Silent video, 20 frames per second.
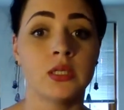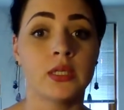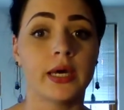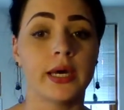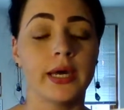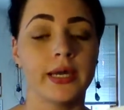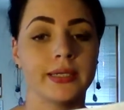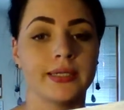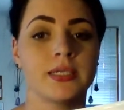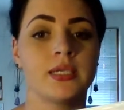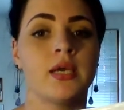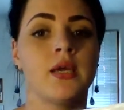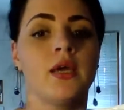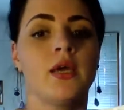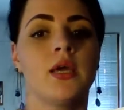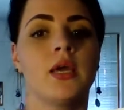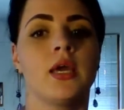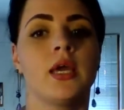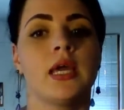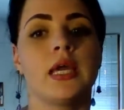that
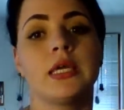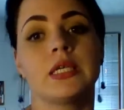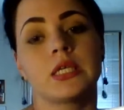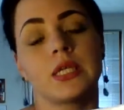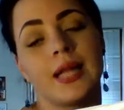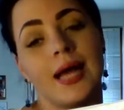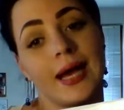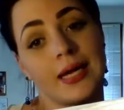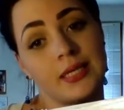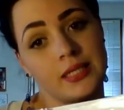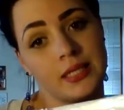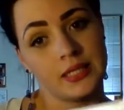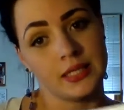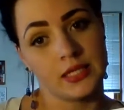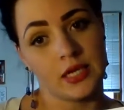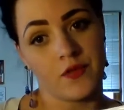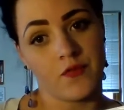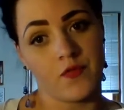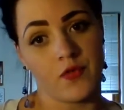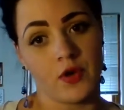each class is
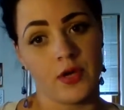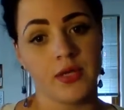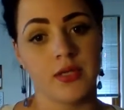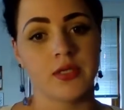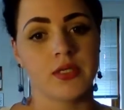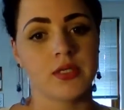different.